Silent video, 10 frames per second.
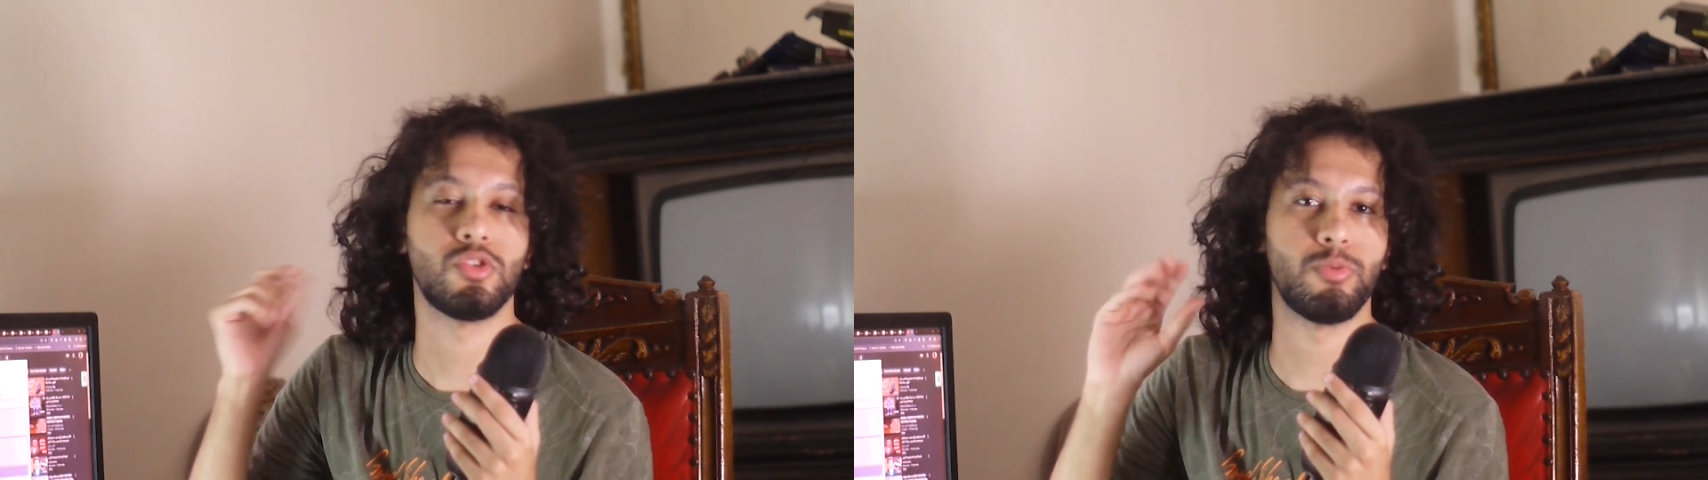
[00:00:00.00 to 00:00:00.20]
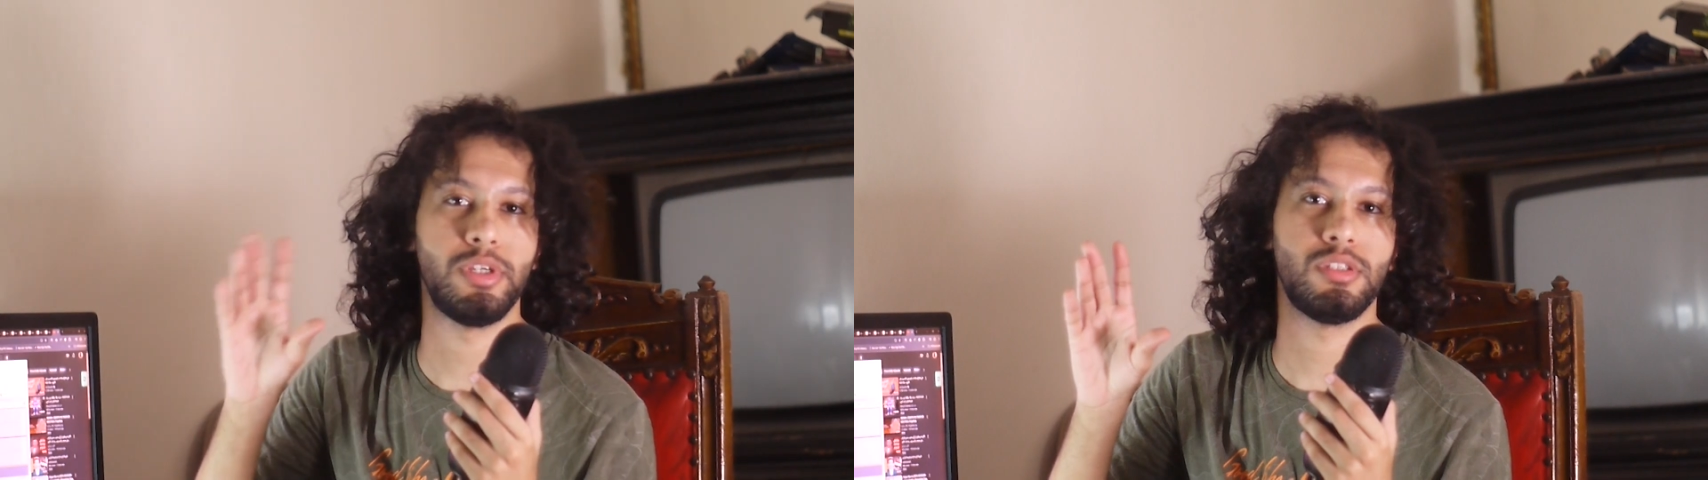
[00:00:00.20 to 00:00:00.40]

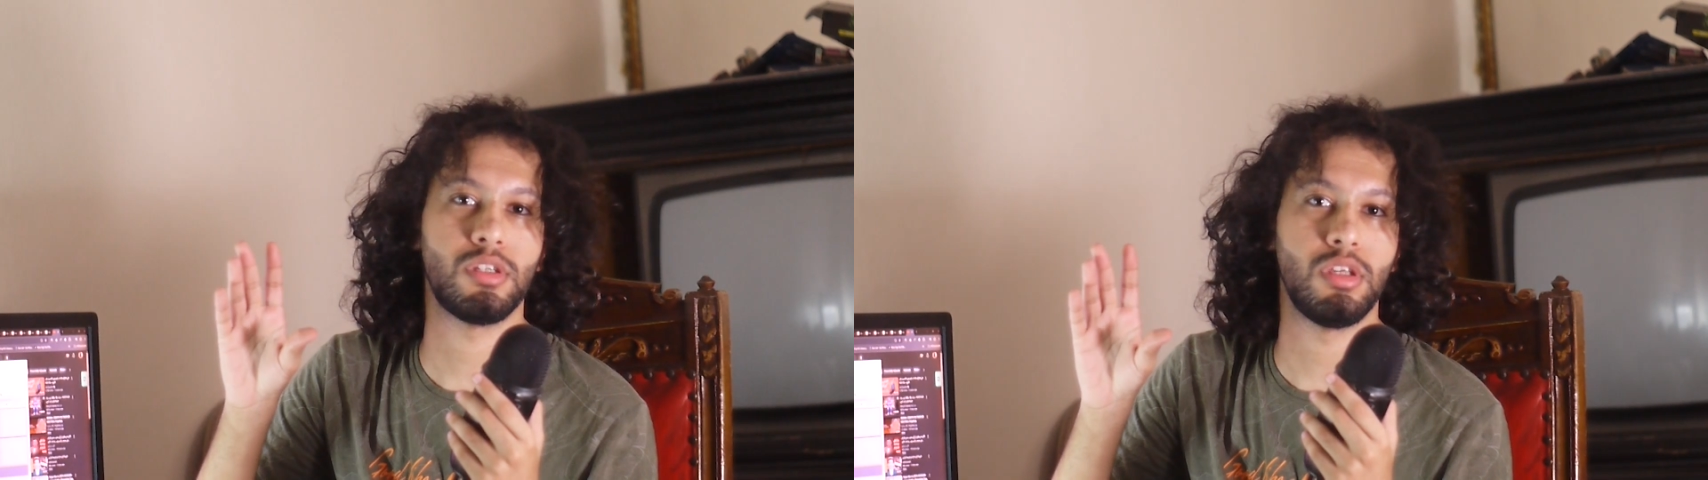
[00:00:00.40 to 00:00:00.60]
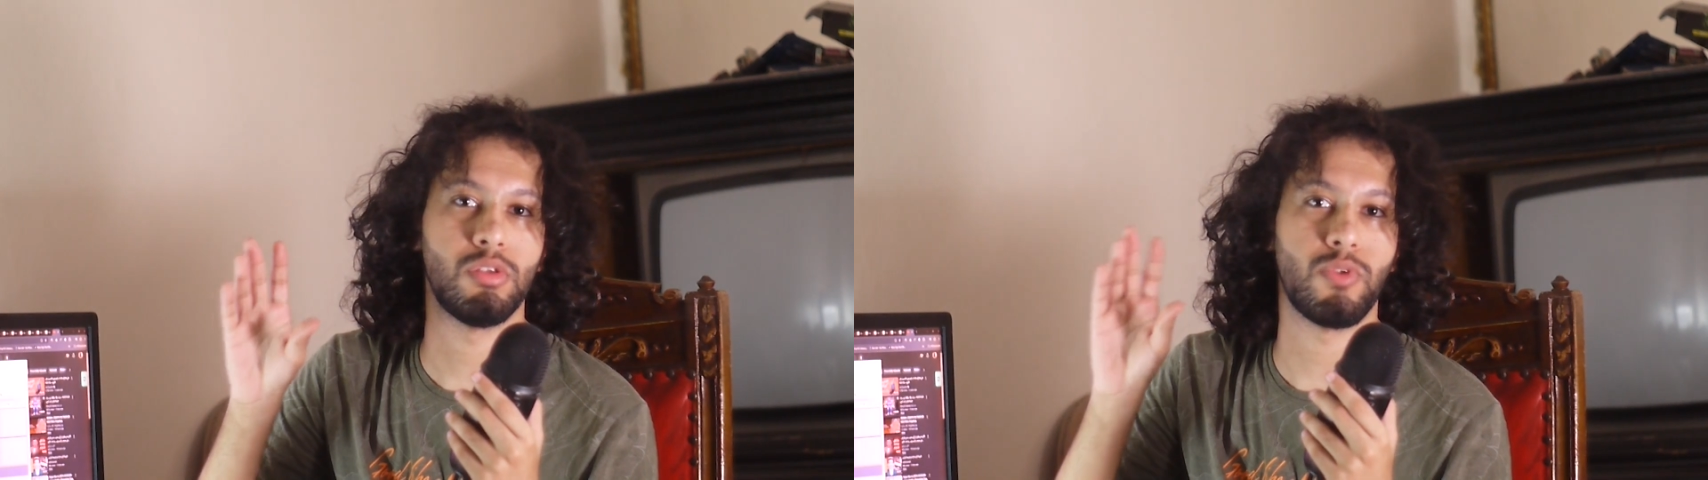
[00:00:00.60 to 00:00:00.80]
So
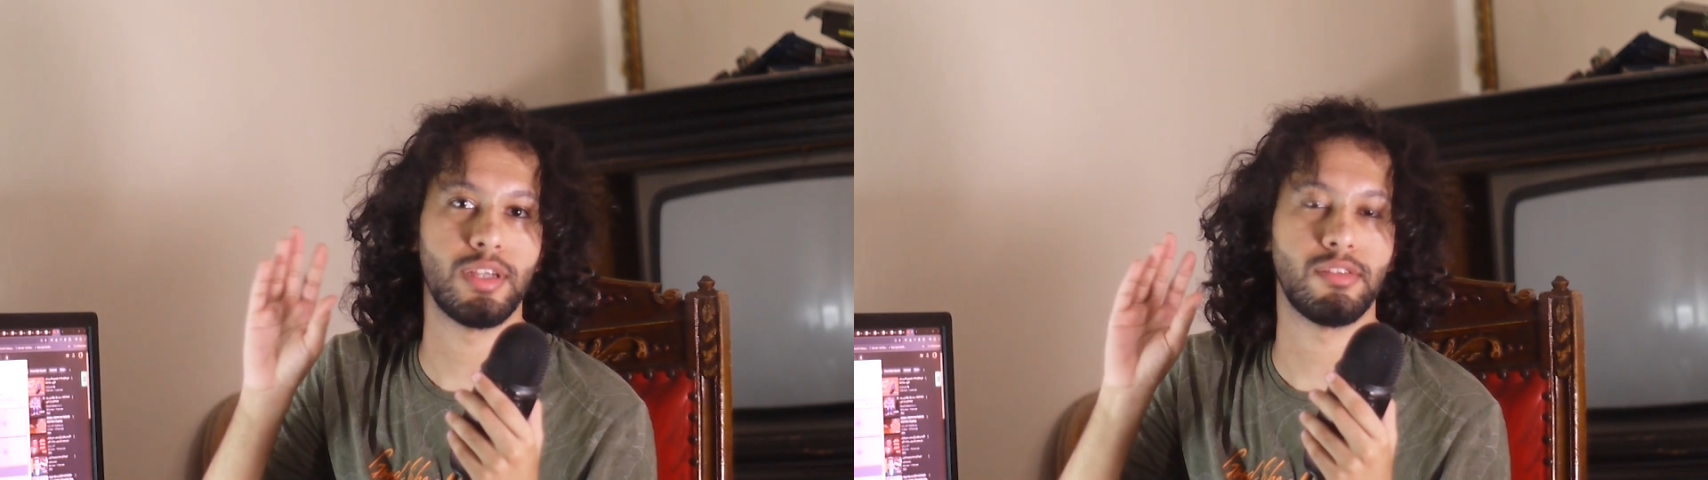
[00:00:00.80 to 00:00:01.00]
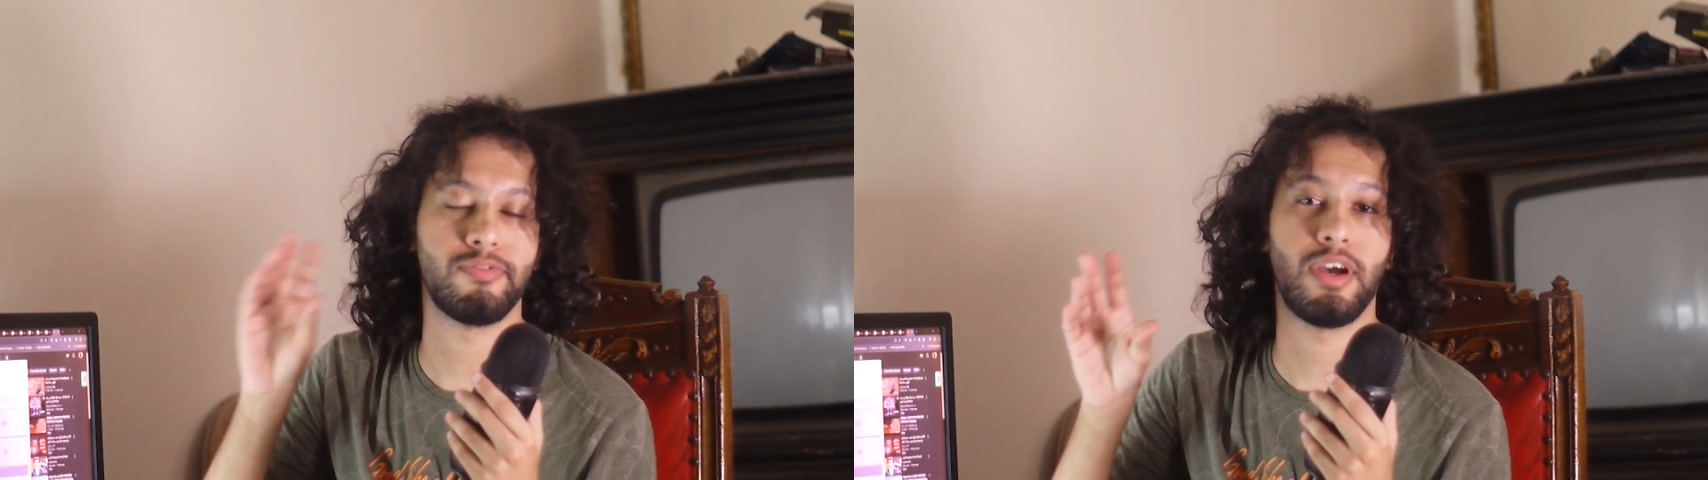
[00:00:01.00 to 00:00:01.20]
basically, the
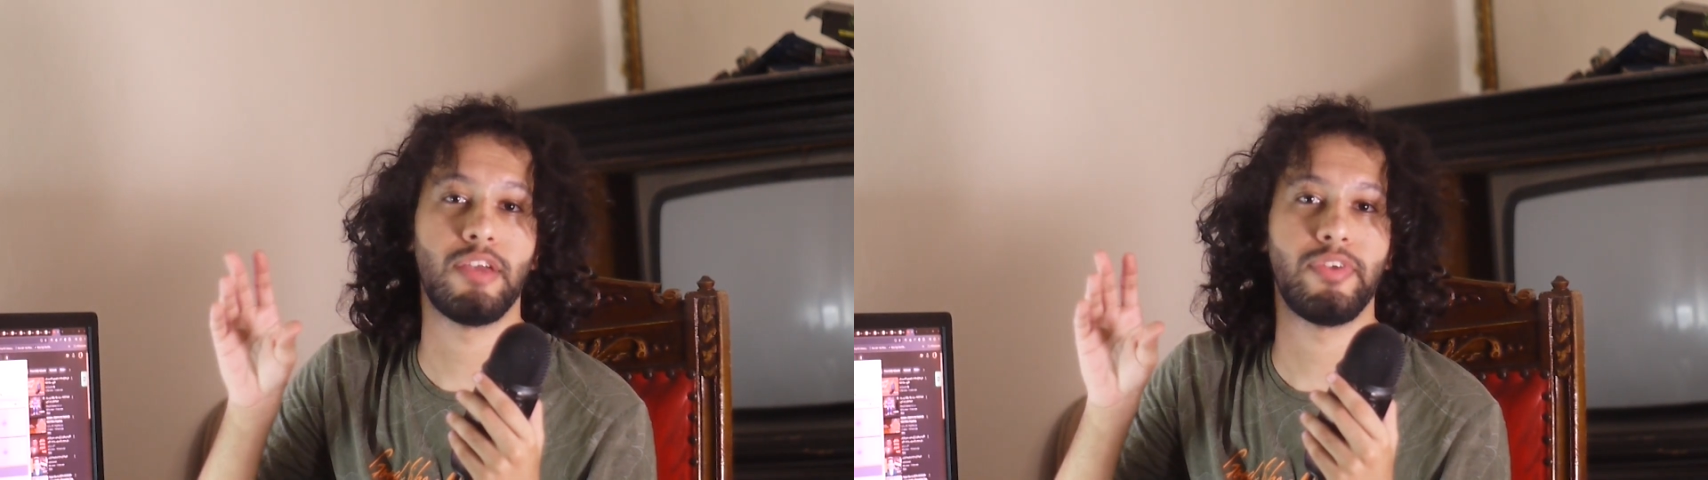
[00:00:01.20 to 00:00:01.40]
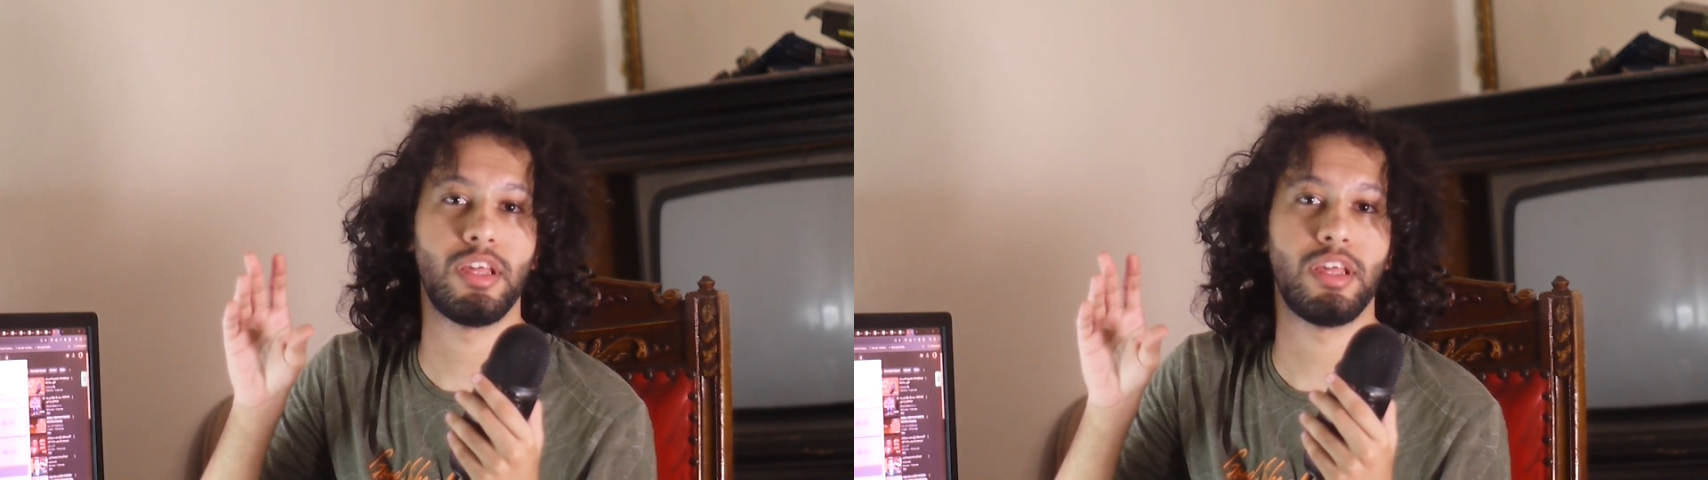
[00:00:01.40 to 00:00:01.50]
Ryzen 5